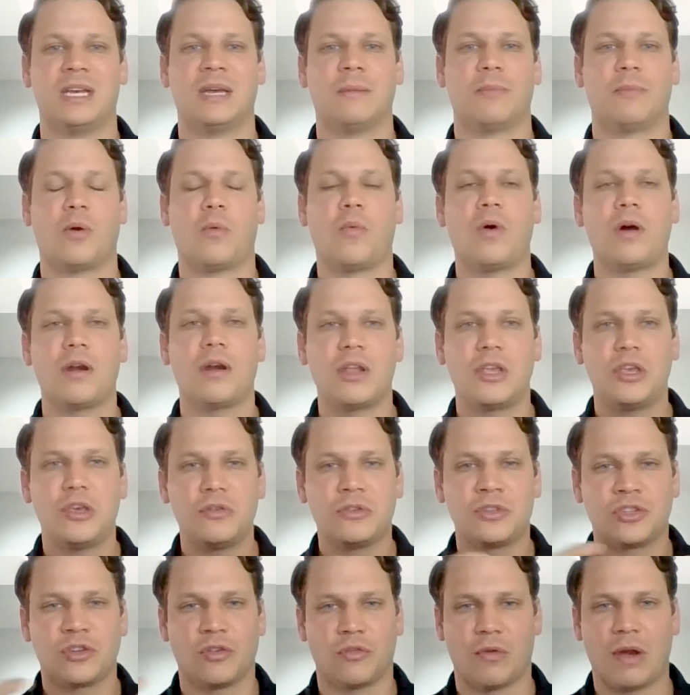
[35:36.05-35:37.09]
But what are you
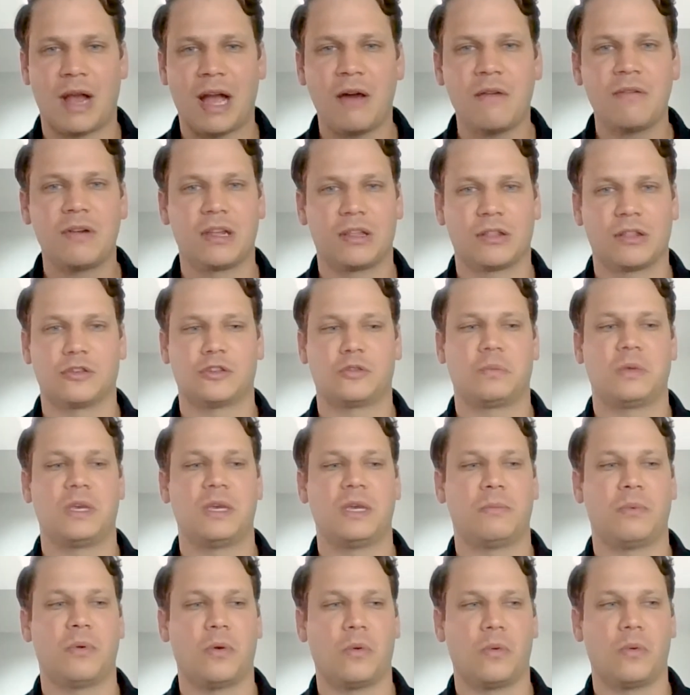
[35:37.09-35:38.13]
surrounding those
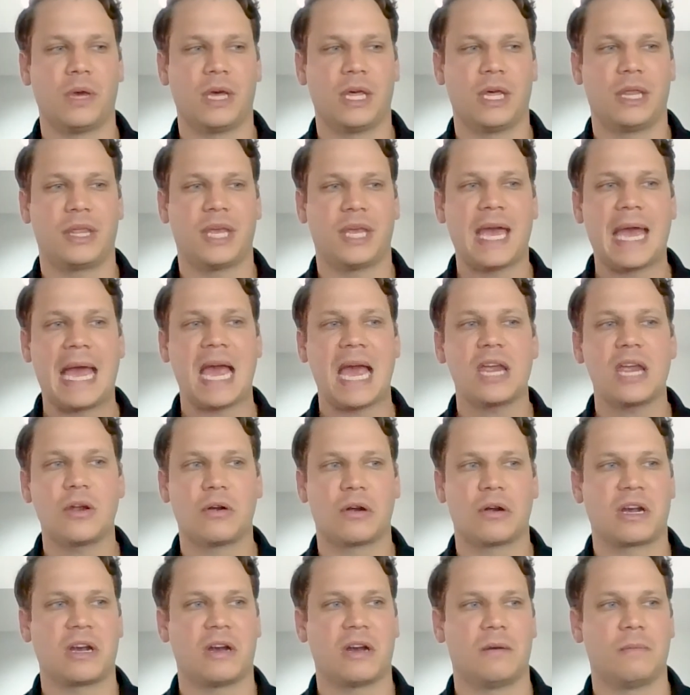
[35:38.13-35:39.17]
people with at your
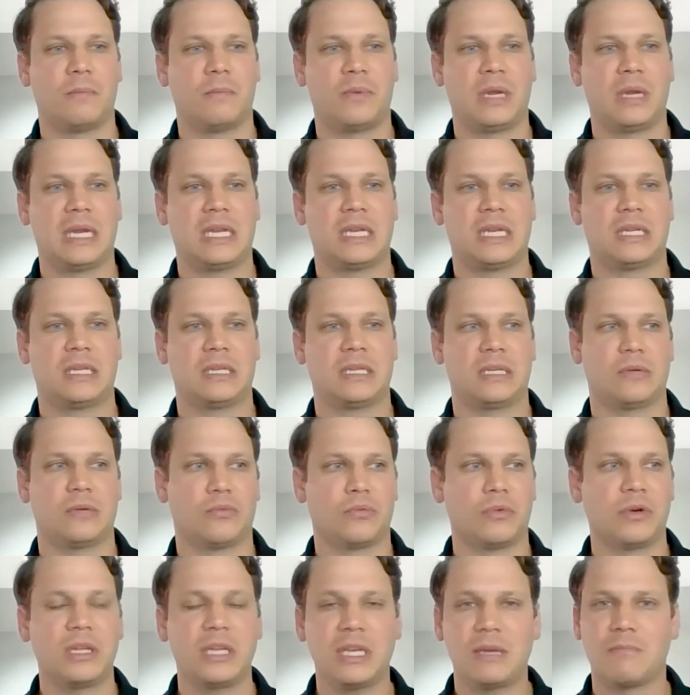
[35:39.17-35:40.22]
company to
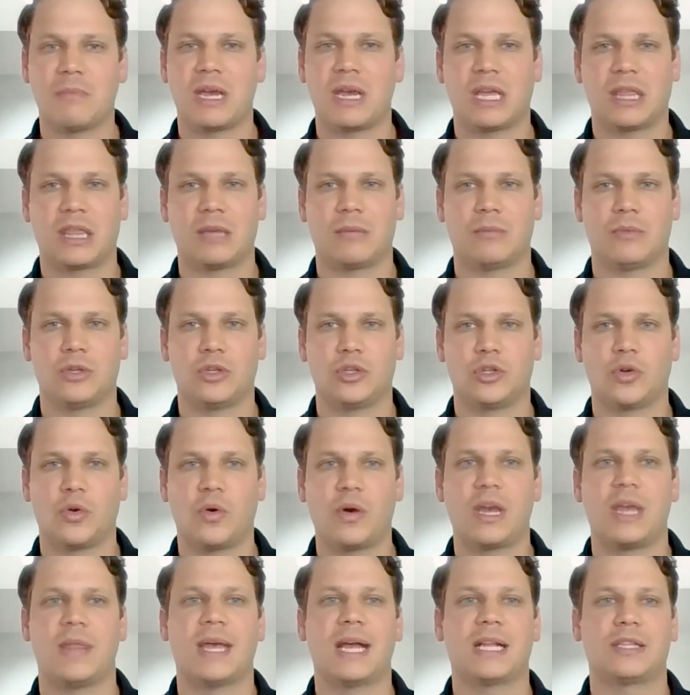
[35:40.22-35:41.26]
really make them enjoy?
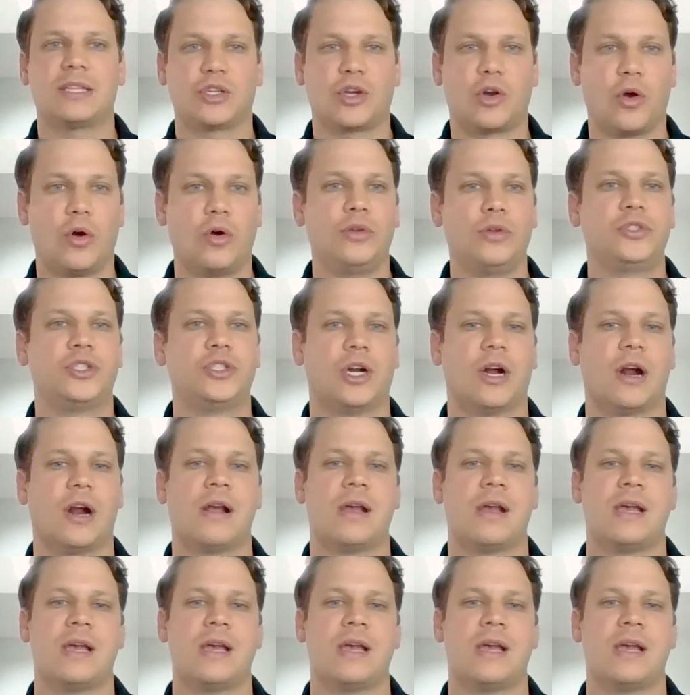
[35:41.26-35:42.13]
And that's culture.